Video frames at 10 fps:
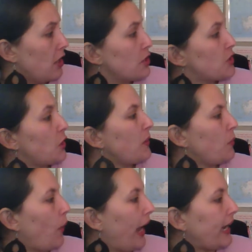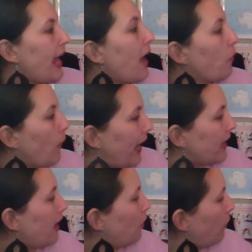So we wait and wait
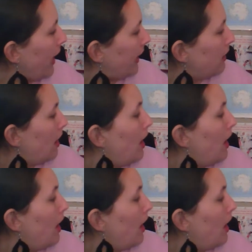and wait